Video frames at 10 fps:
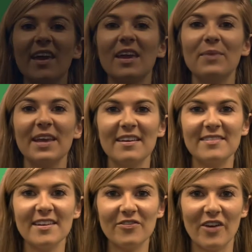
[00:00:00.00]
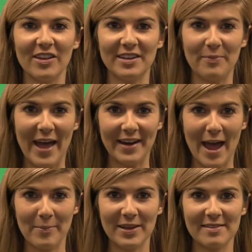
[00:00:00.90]
It can be easy to fall into bad
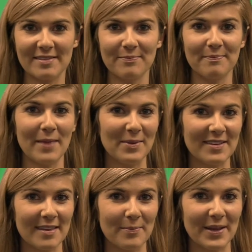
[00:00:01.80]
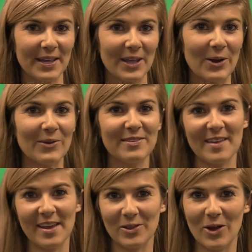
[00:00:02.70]
habits. Maybe sleep in a little,
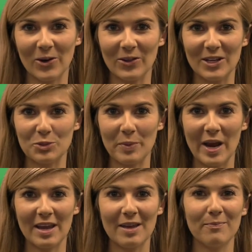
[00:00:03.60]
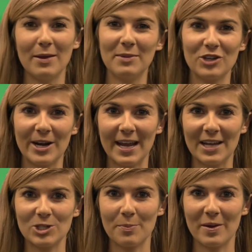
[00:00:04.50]
take a longer lunch break, maybe try to
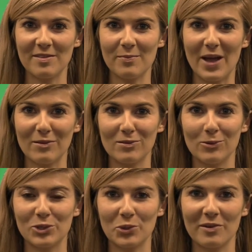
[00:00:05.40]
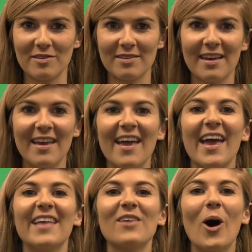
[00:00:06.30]
catch up on some household chores.
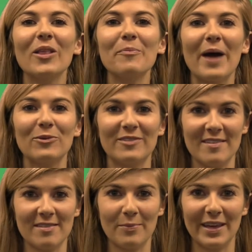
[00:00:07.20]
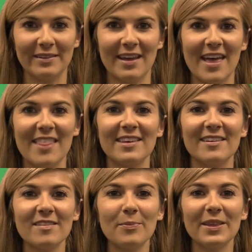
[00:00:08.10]
It's all about discipline. The
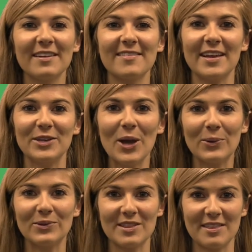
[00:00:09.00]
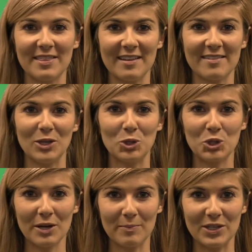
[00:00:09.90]
discipline to say no to the things that you
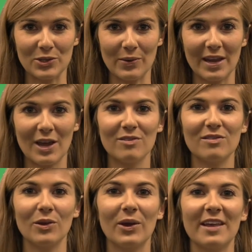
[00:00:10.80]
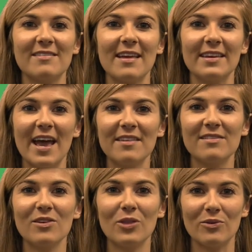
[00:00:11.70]
shouldn't be doing, so you can say
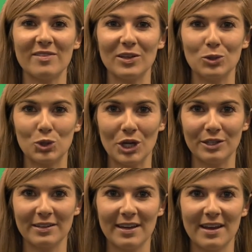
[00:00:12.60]
yes to those that you should.